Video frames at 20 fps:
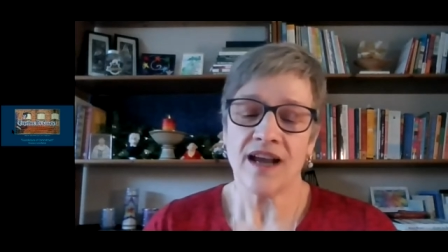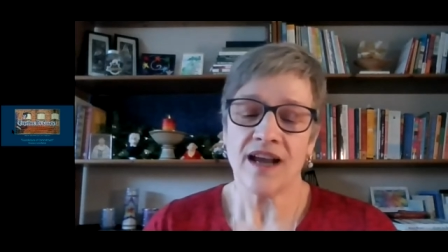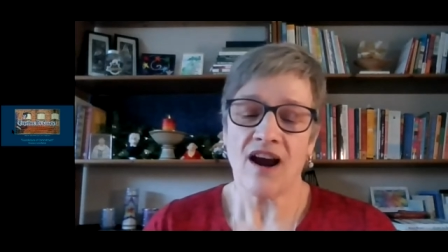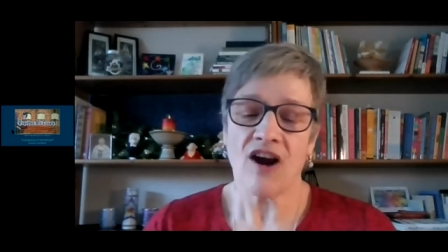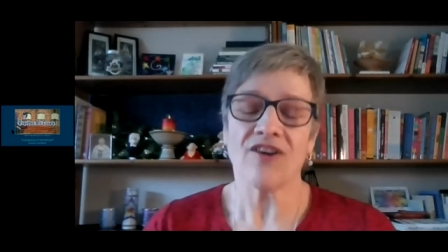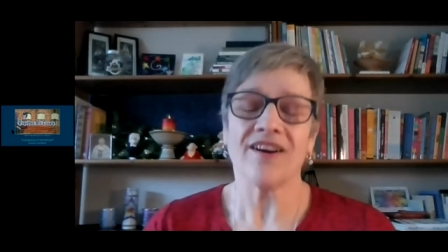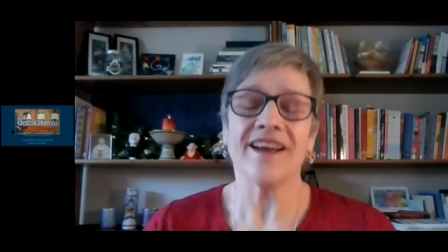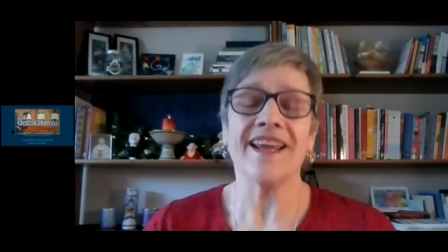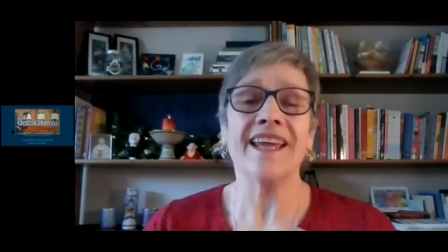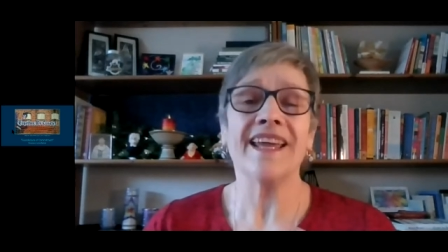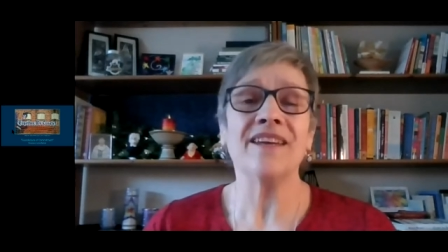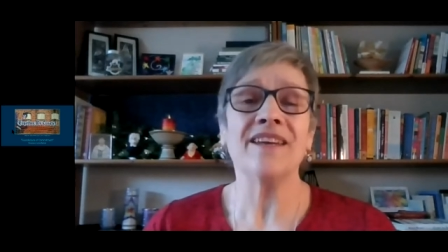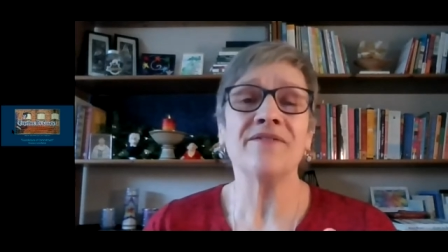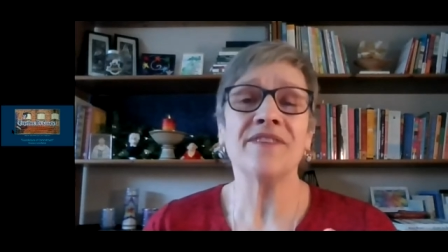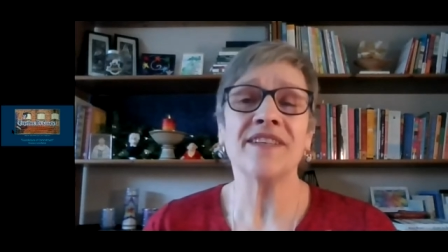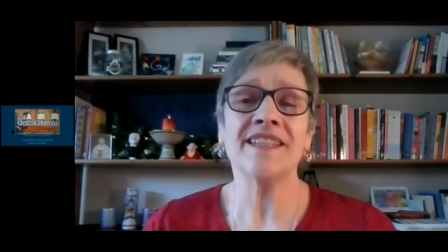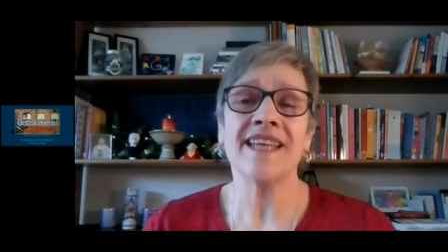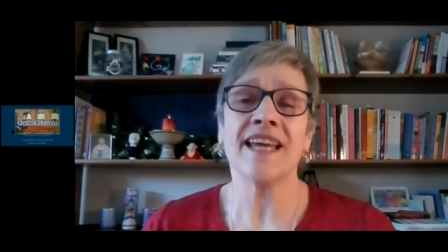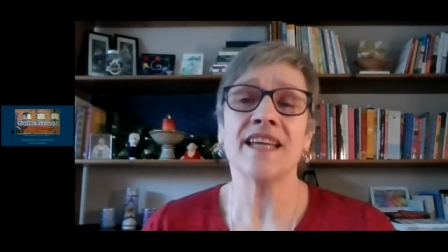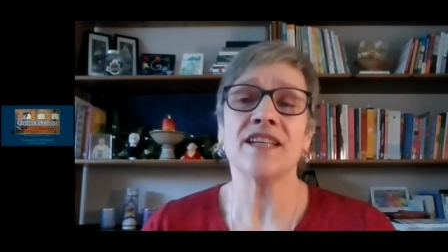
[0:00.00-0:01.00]
our
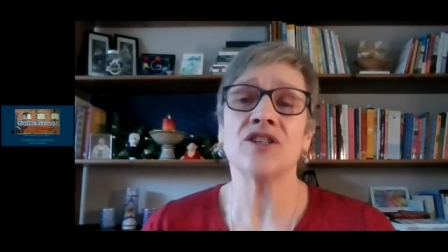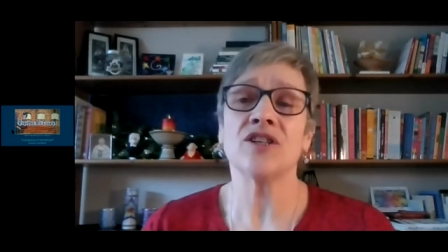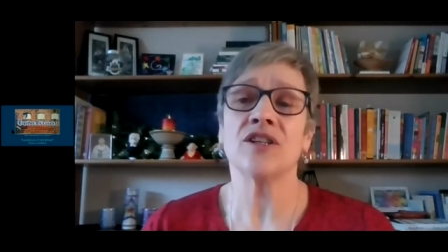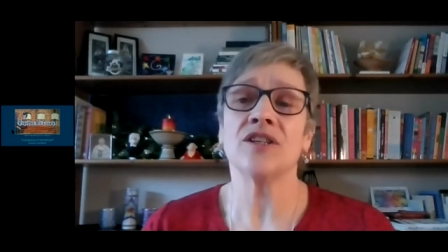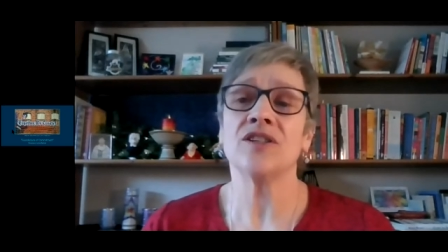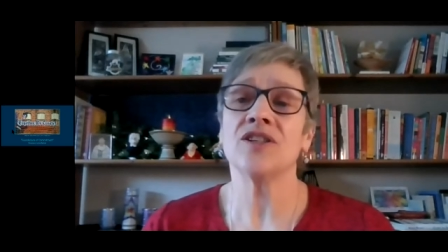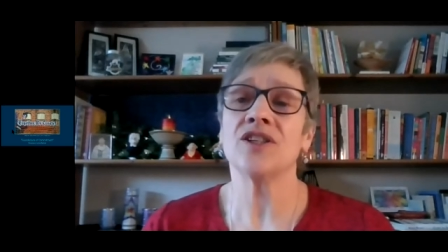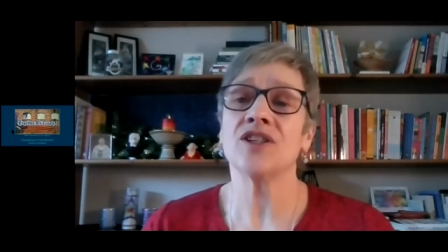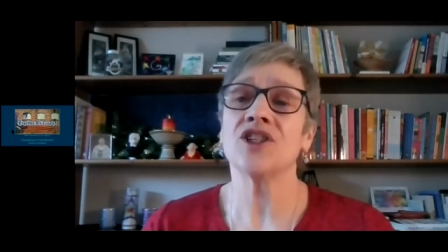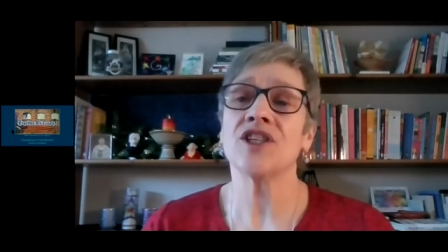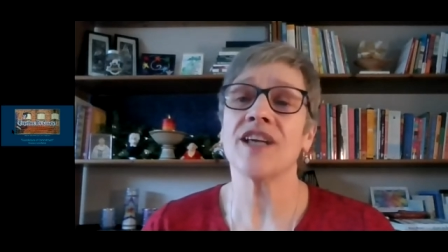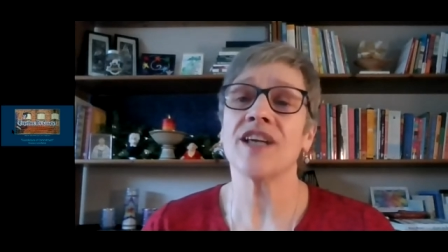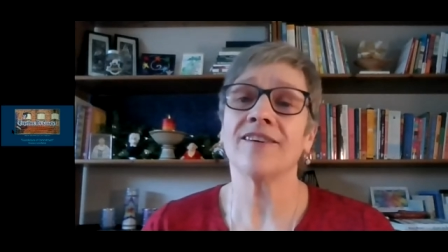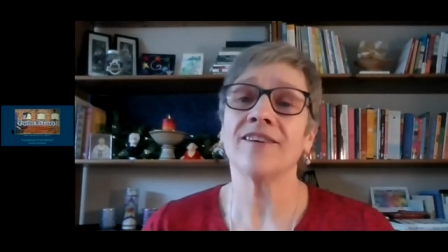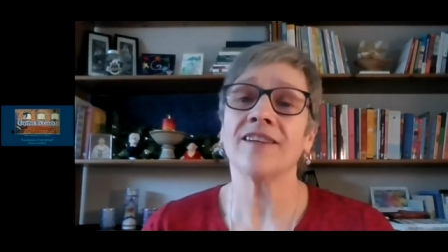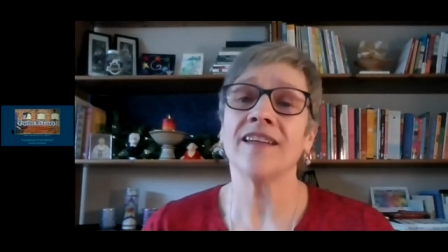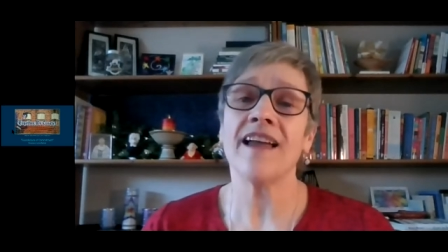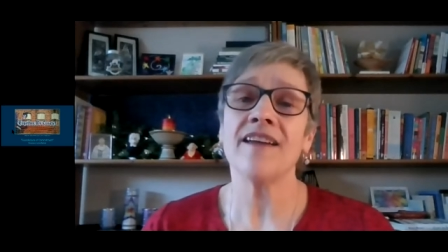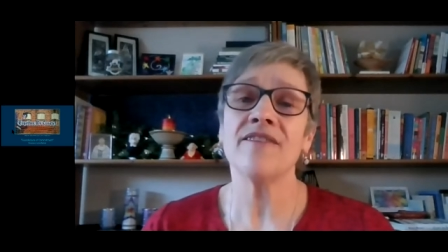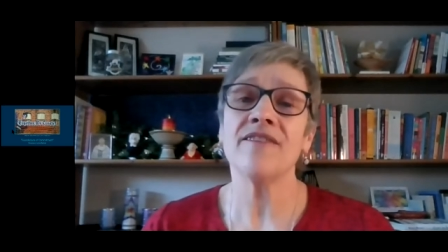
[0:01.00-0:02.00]
invitation to share
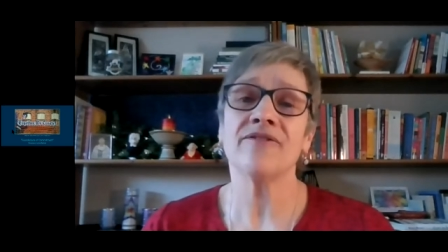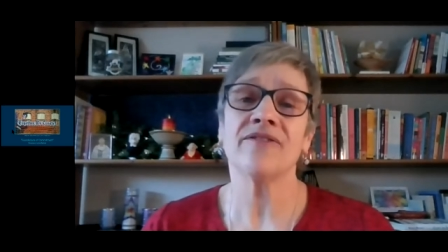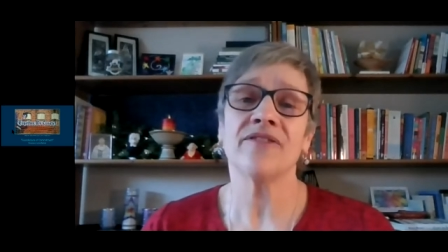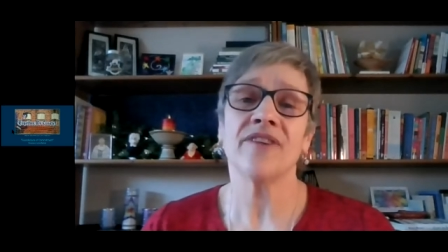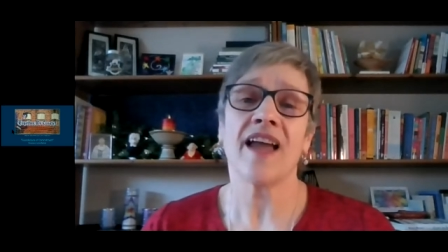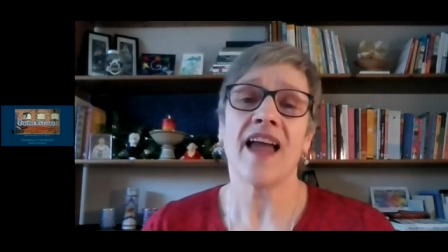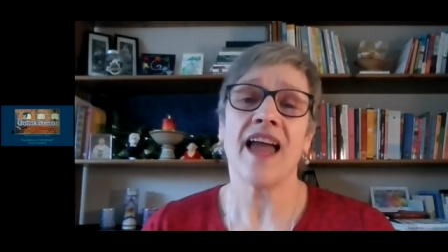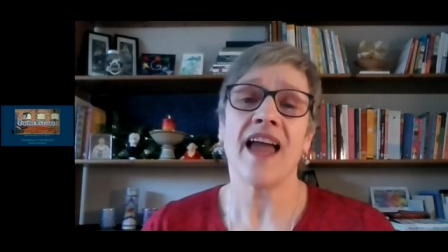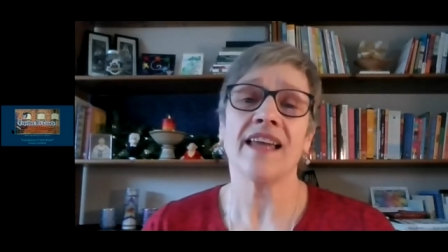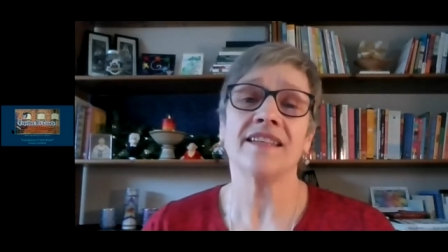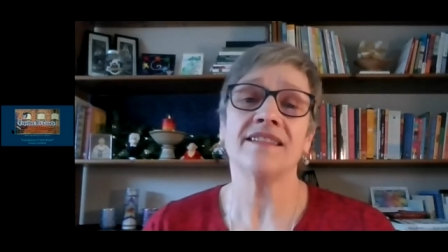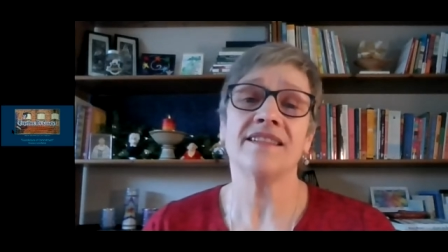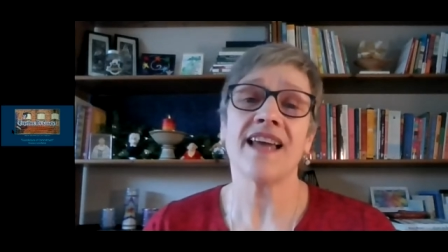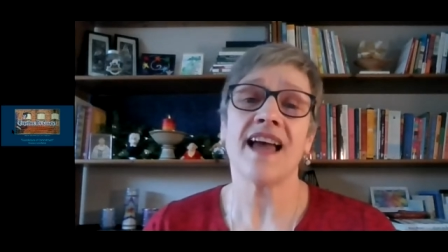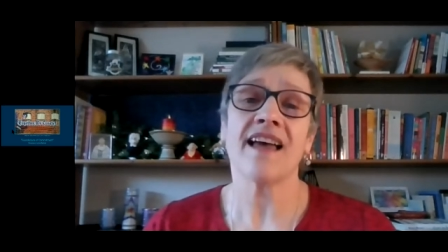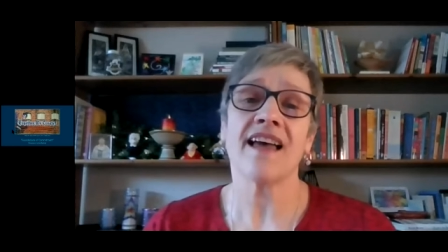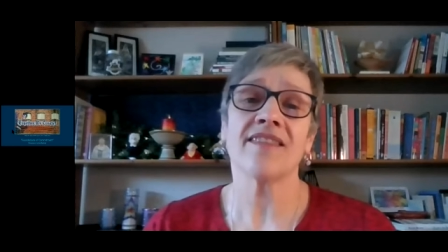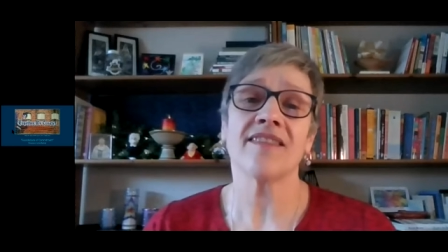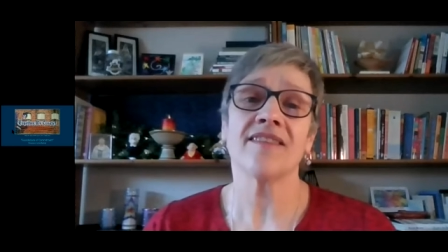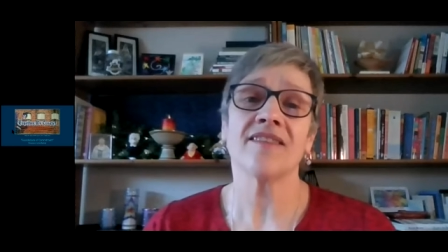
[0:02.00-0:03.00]
life and
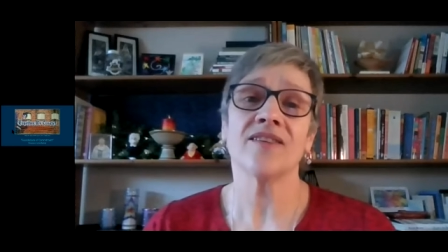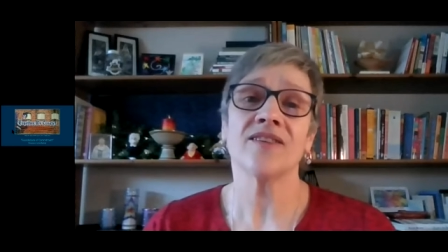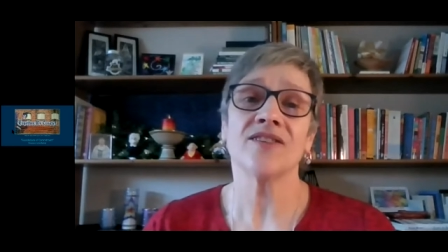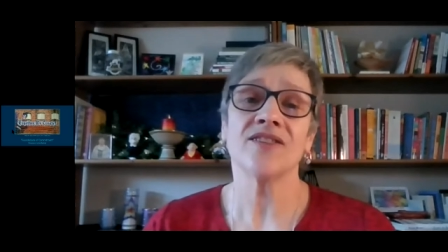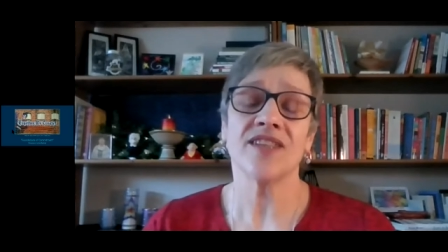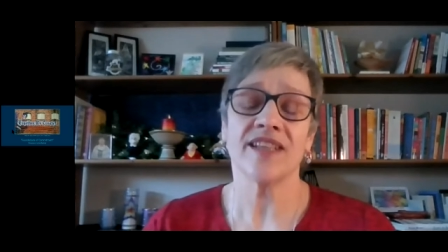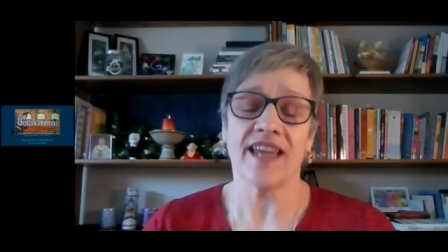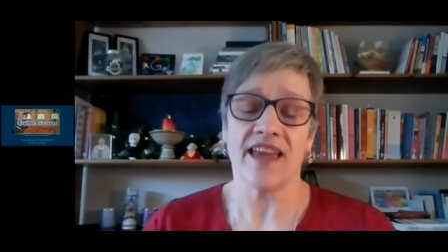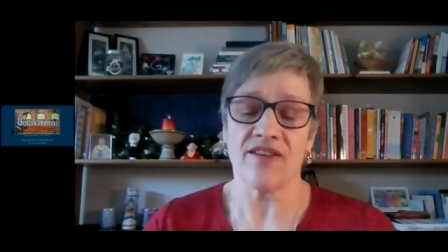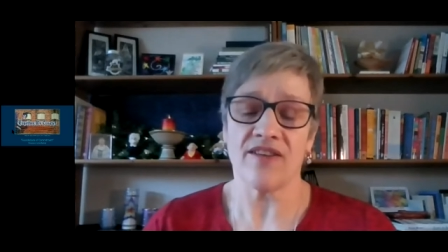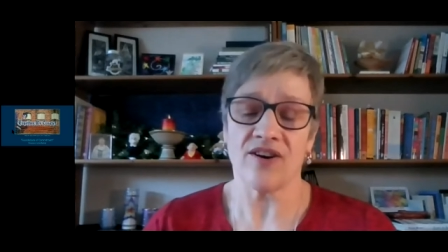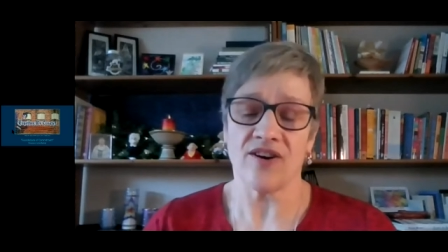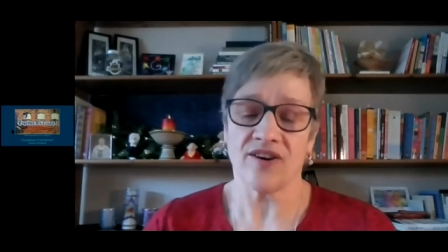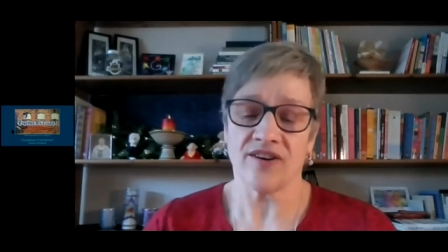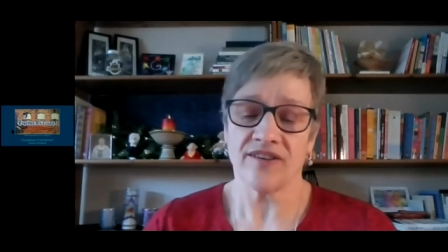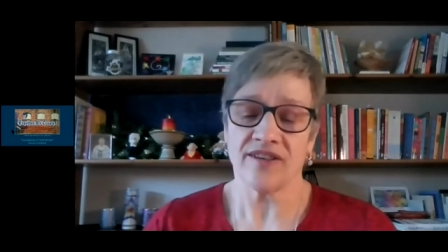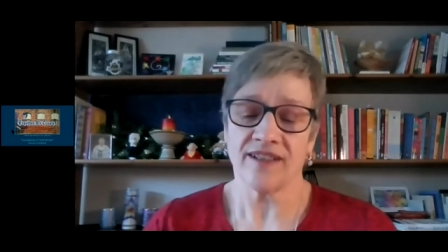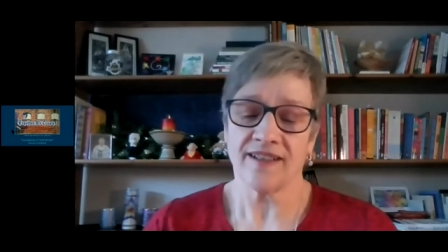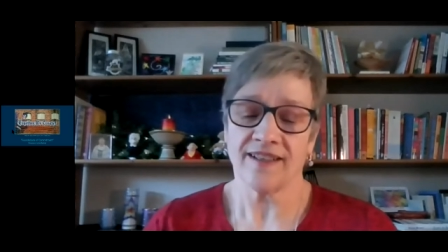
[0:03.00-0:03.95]
death together.